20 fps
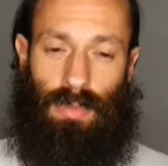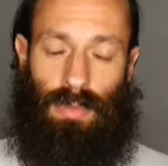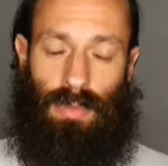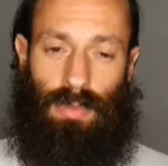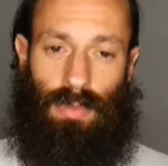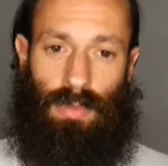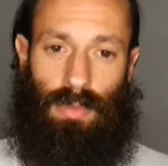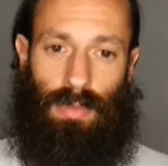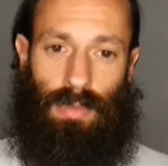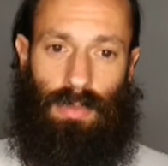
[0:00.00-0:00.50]

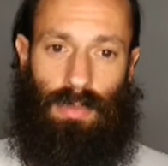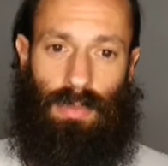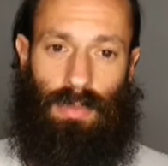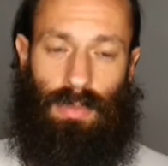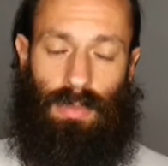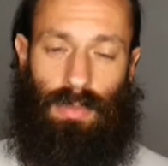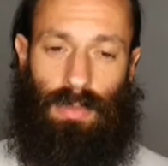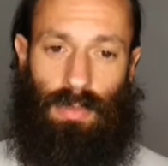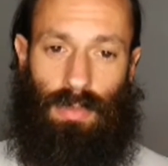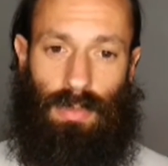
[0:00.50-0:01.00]

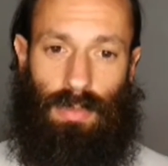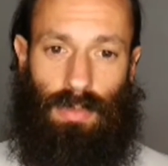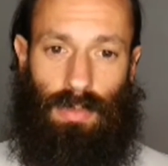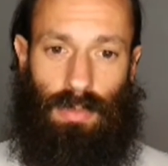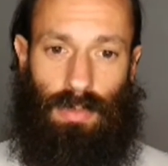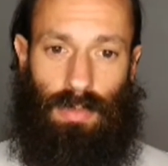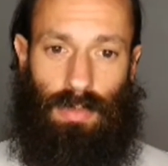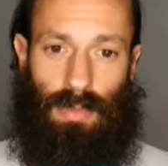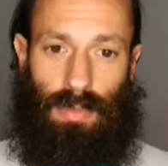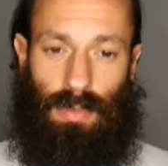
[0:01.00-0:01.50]

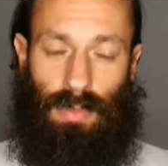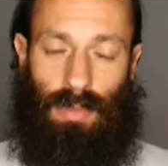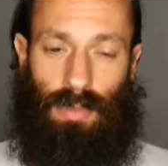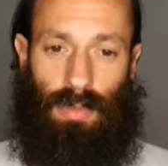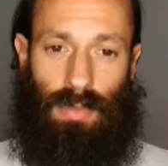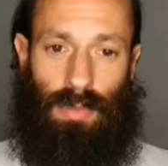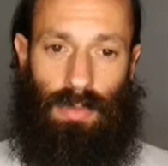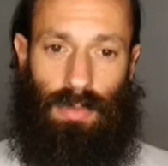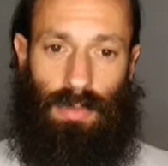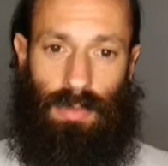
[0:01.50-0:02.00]

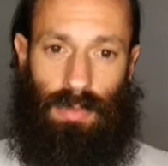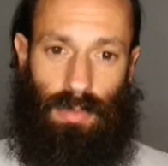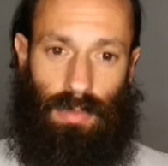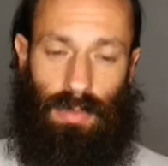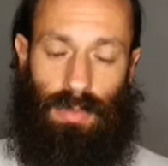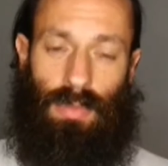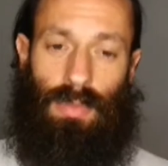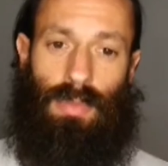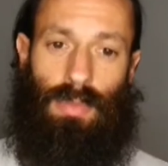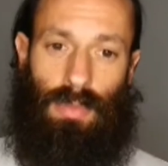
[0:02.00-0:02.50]

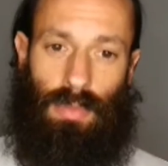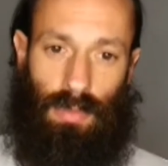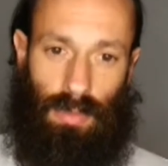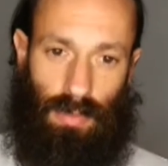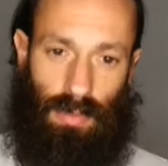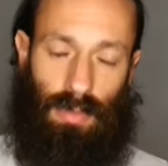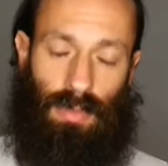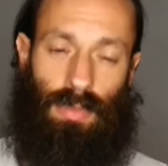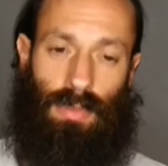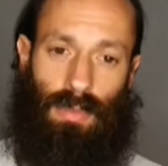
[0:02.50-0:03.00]

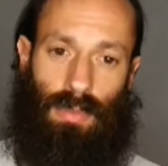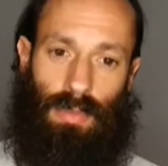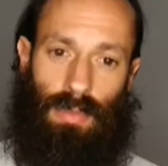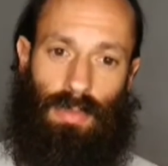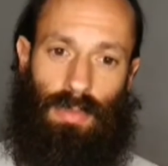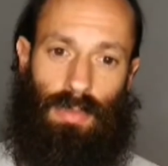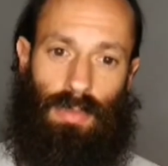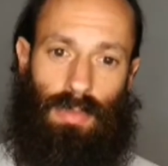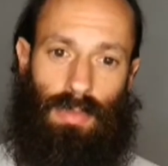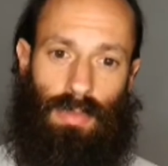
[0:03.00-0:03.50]

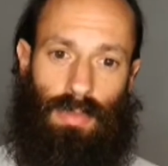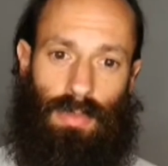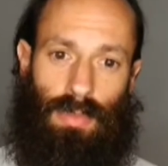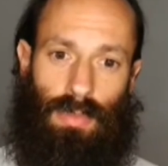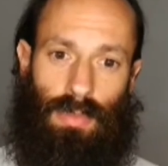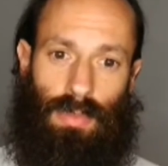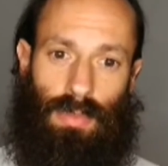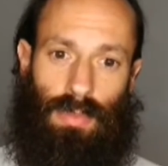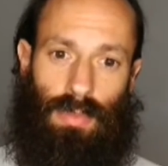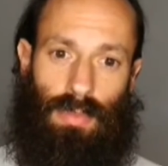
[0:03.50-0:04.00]

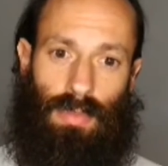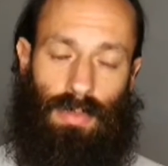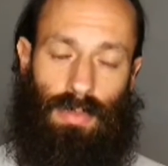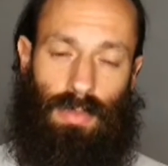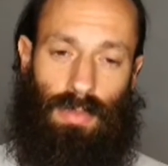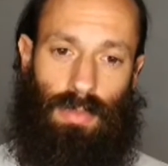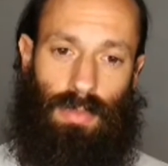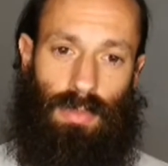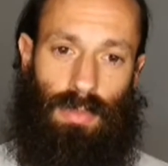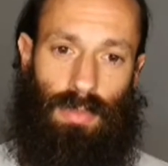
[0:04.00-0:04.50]

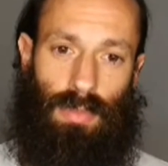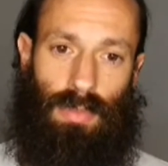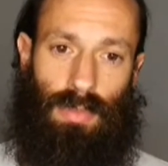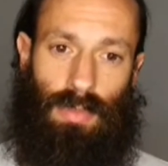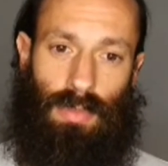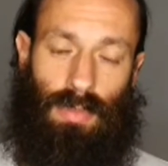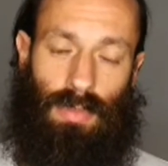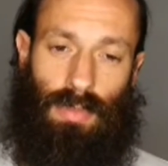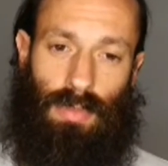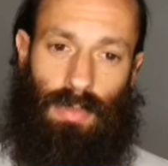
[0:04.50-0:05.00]

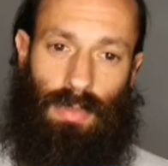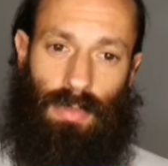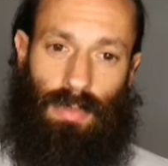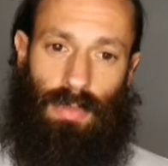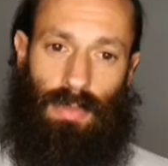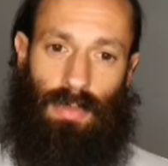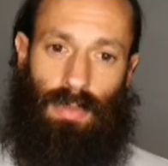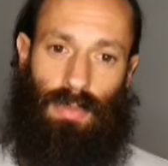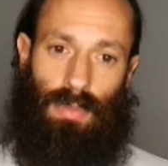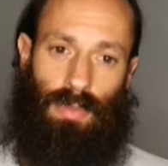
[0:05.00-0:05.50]

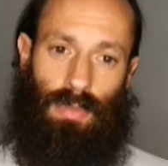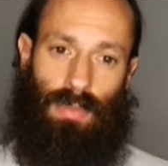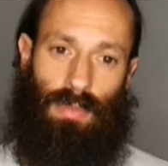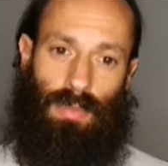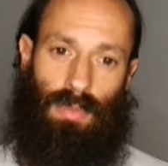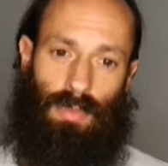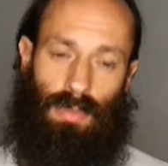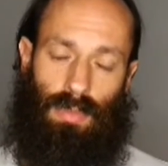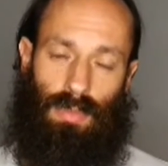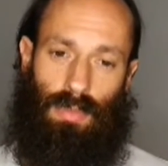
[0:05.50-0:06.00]

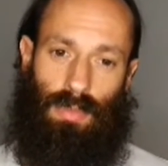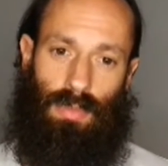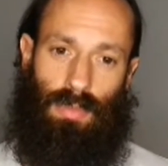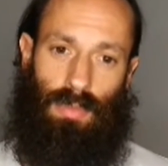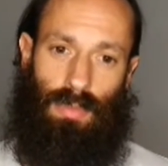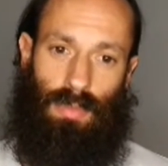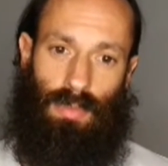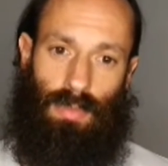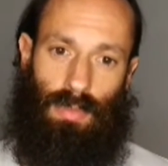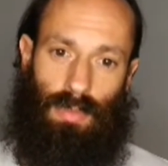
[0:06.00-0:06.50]

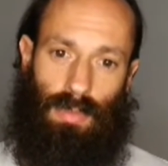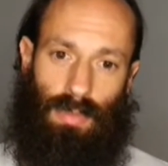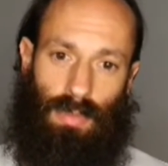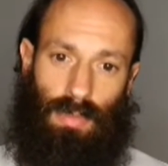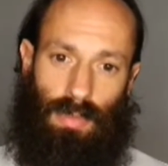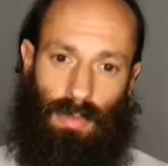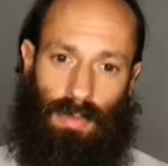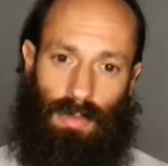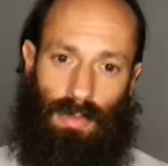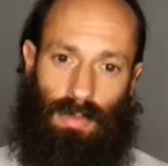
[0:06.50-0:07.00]

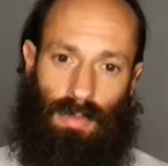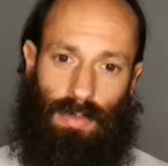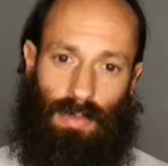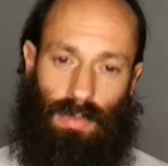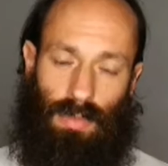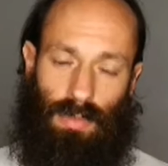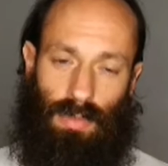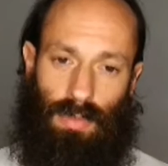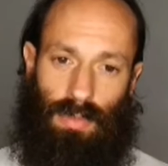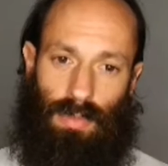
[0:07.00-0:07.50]

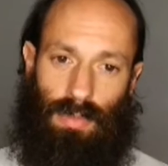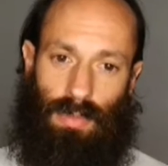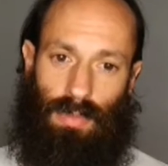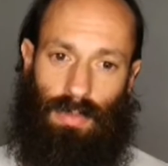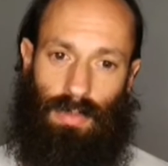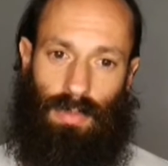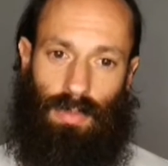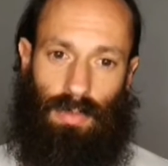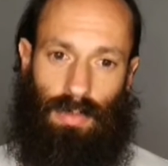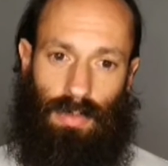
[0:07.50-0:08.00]
No words are spoken by the person on screen.